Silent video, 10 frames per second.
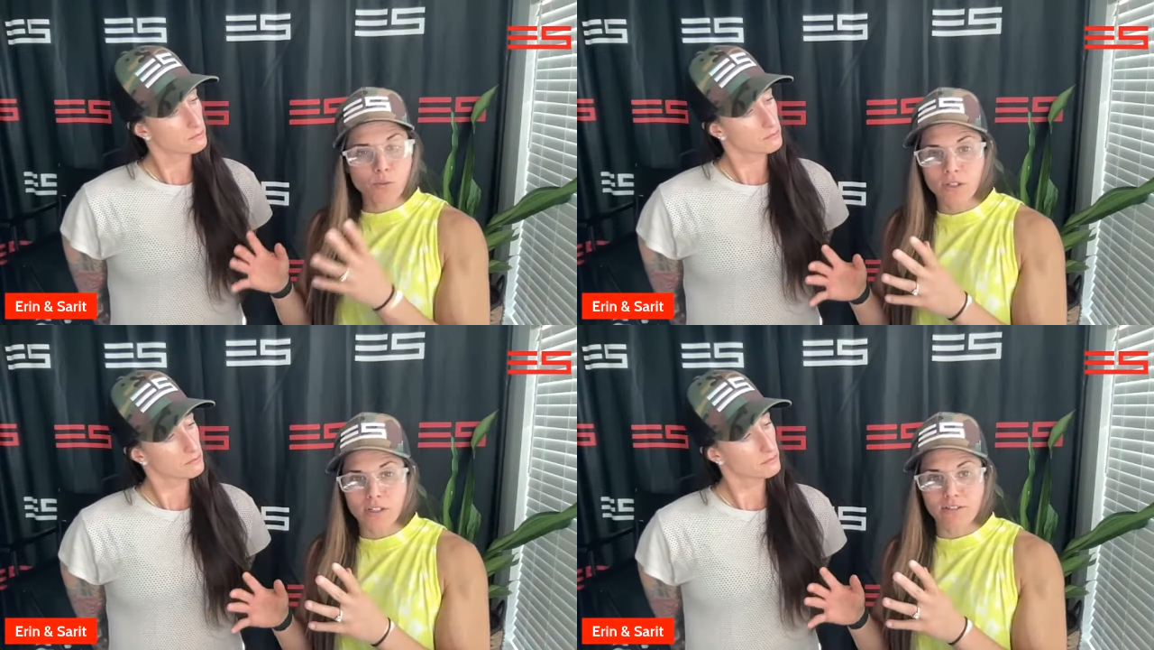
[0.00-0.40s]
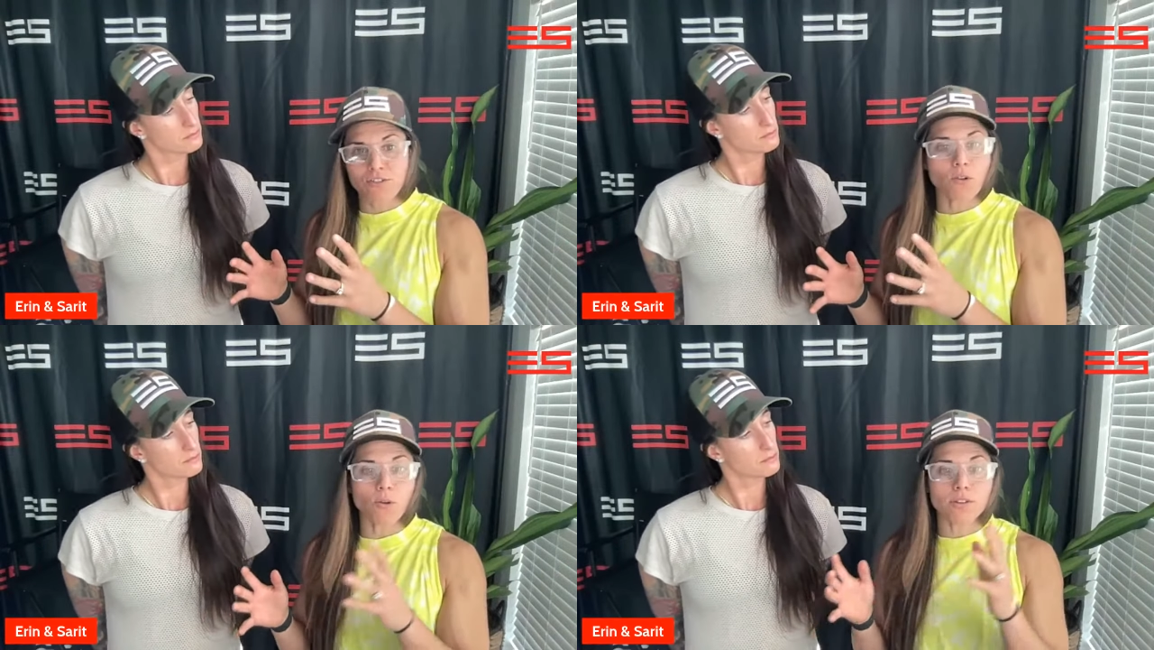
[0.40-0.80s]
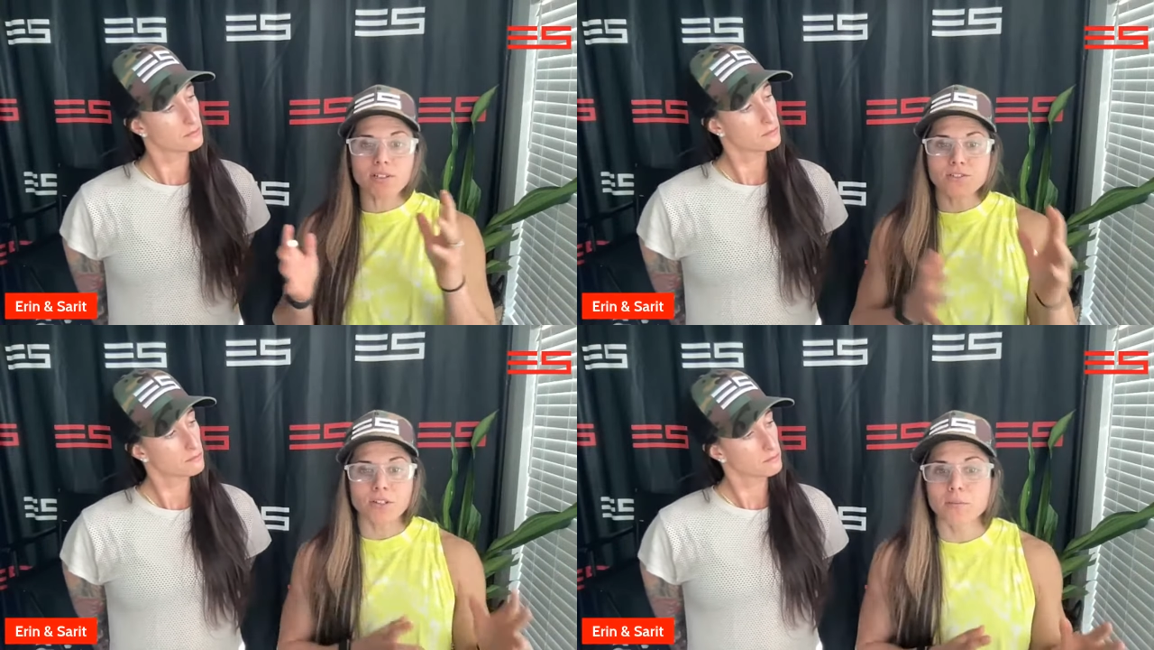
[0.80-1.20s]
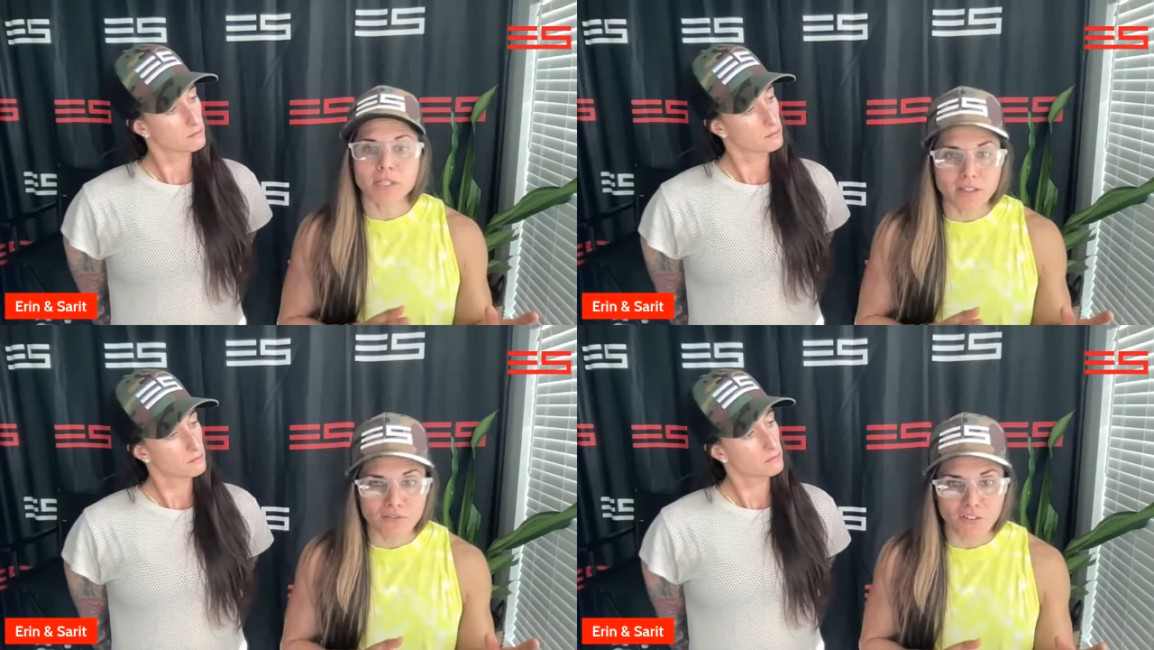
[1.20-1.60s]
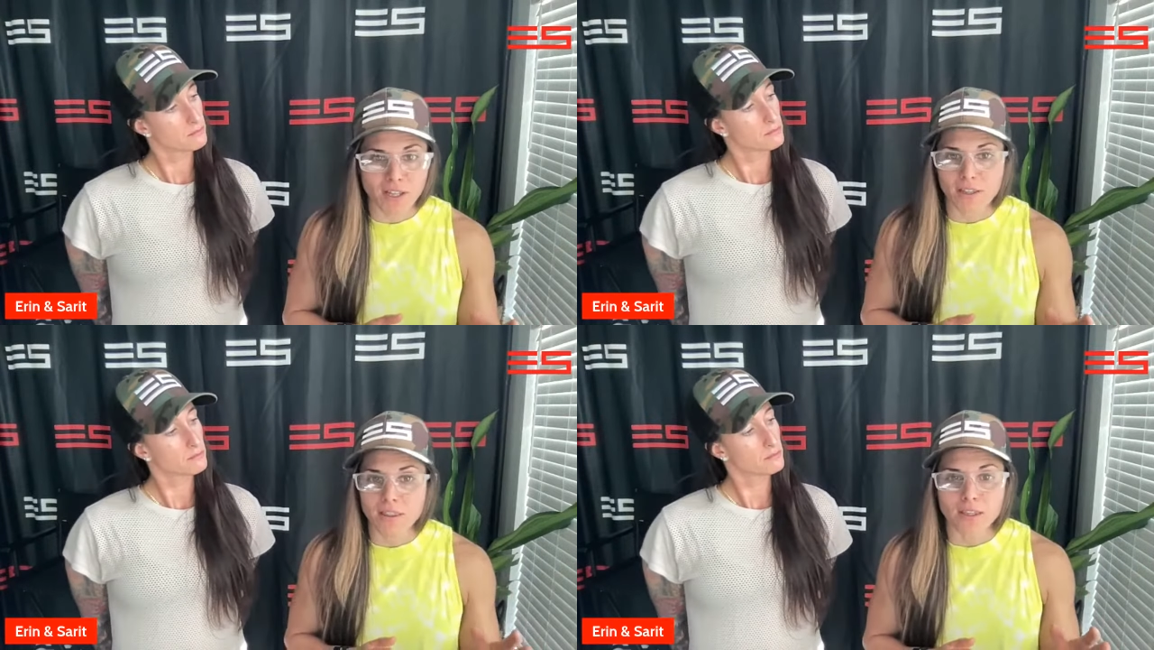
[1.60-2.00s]
Speaker 1: one years old is going to be
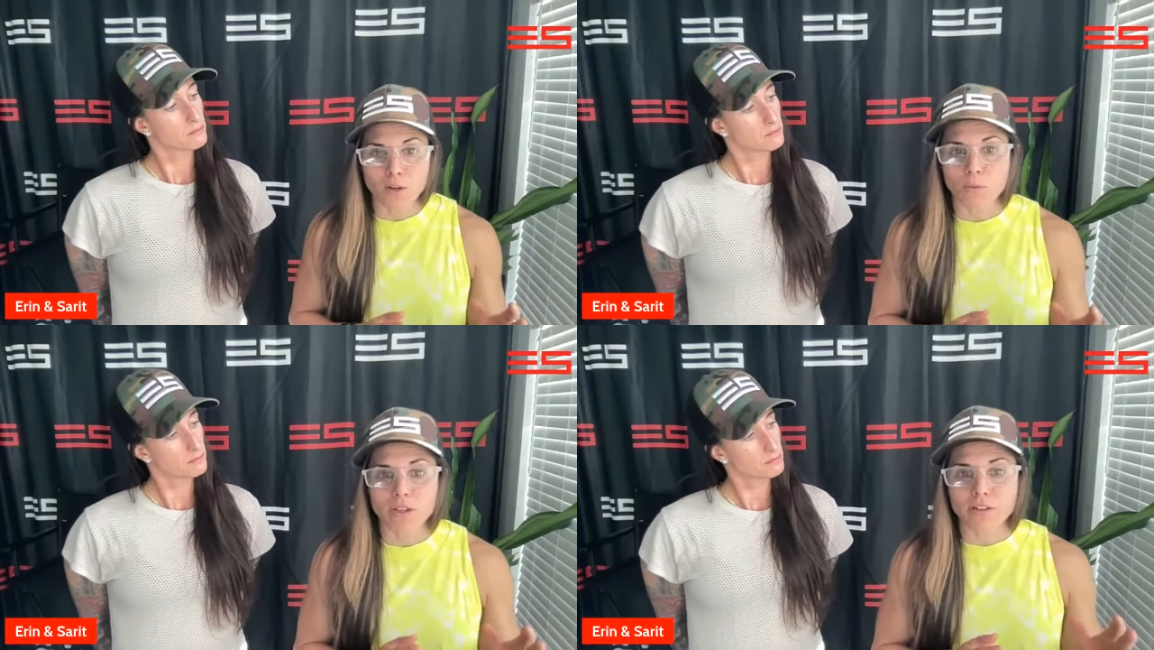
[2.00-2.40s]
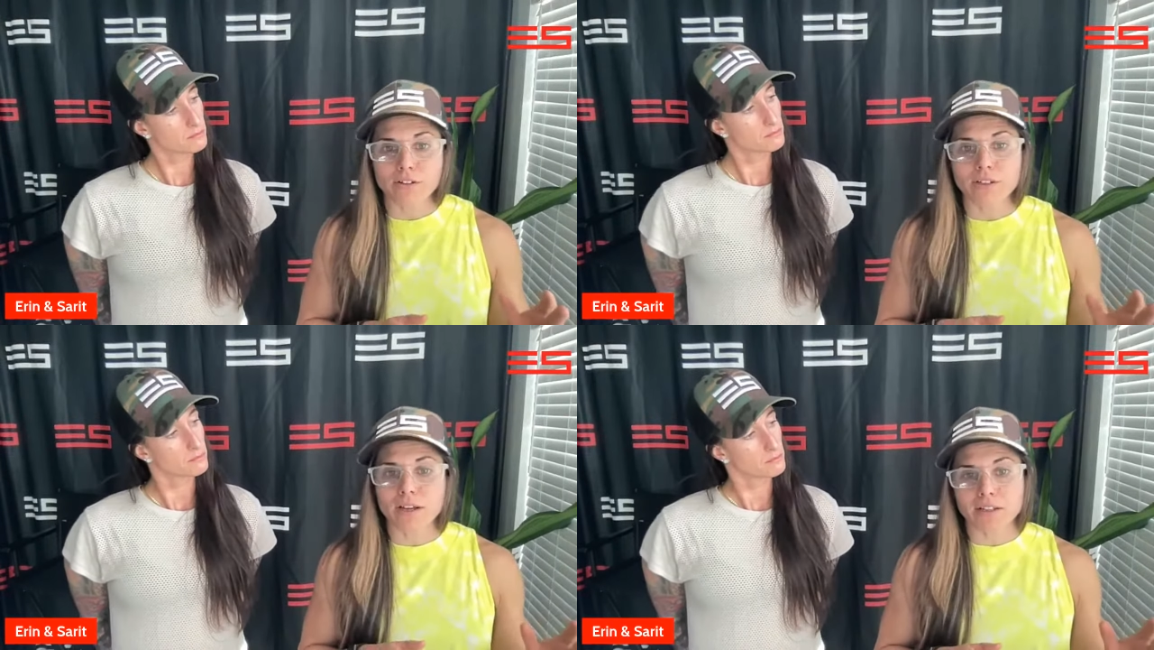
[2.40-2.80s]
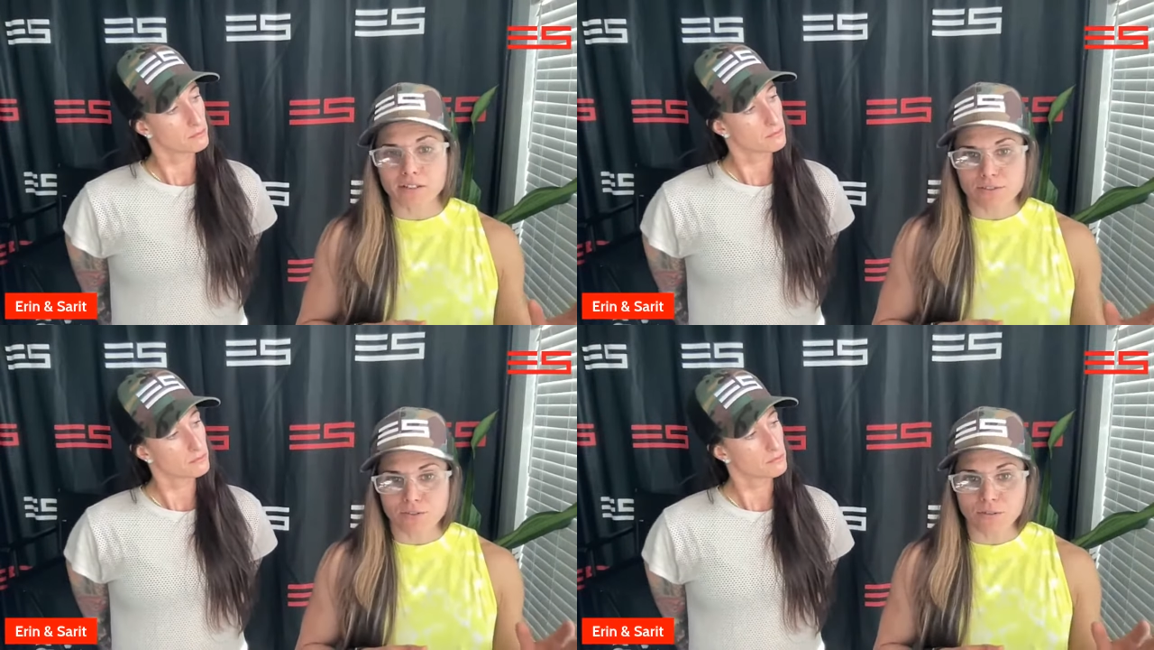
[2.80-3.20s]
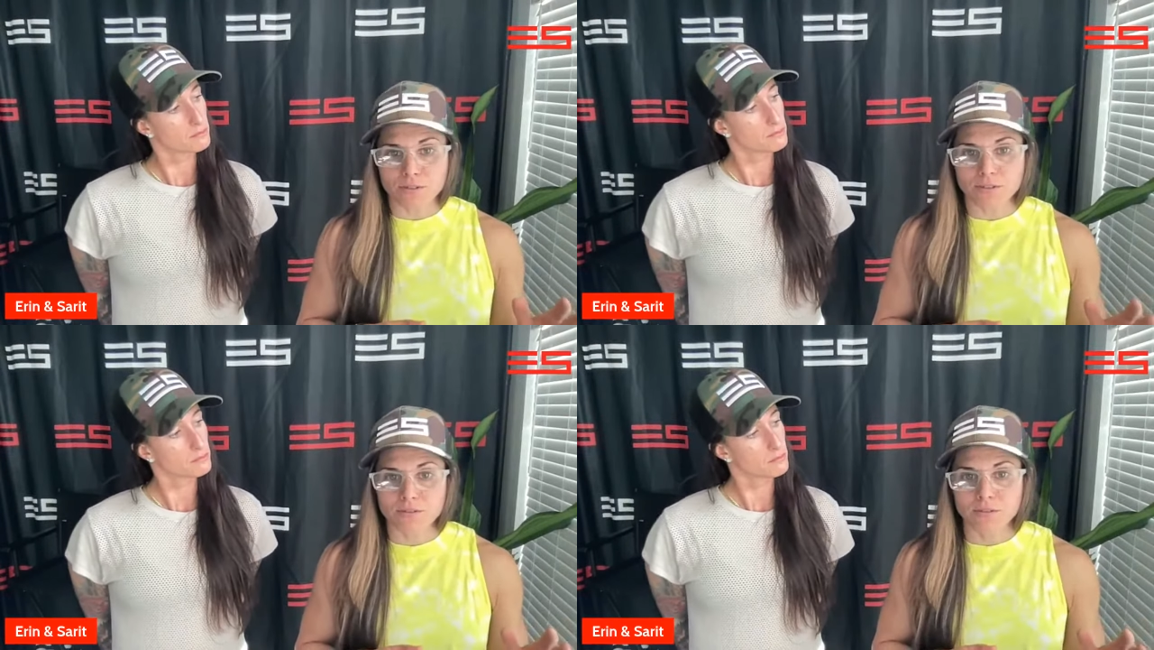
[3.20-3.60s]
different than when they're nine years old.